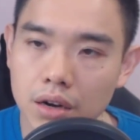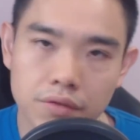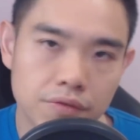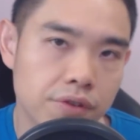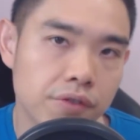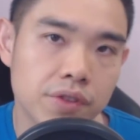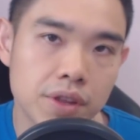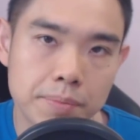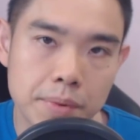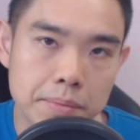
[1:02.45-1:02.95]

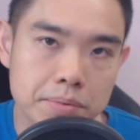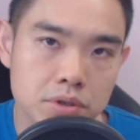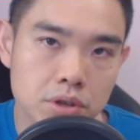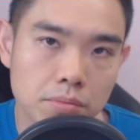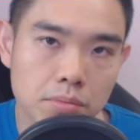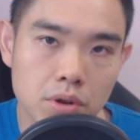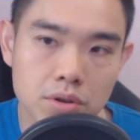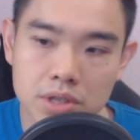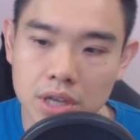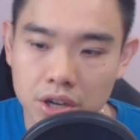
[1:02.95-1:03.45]
50 pip
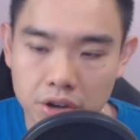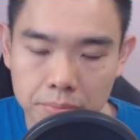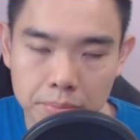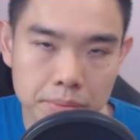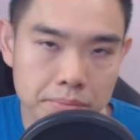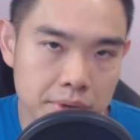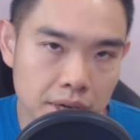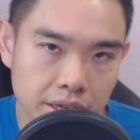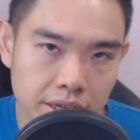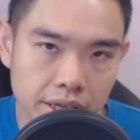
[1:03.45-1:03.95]
stop loss, 100
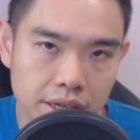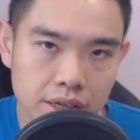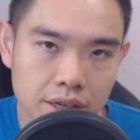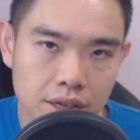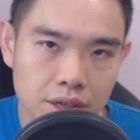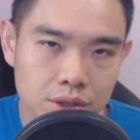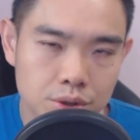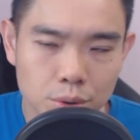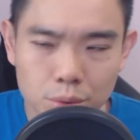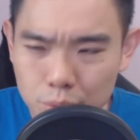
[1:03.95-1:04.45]
pip target.
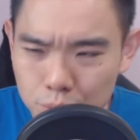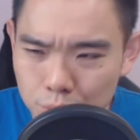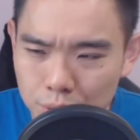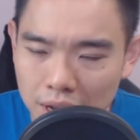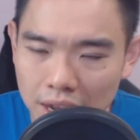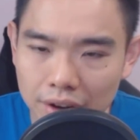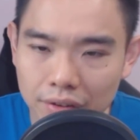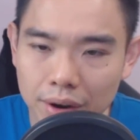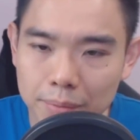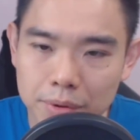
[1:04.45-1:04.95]
Don't do
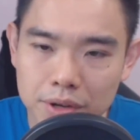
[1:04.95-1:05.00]
that, right?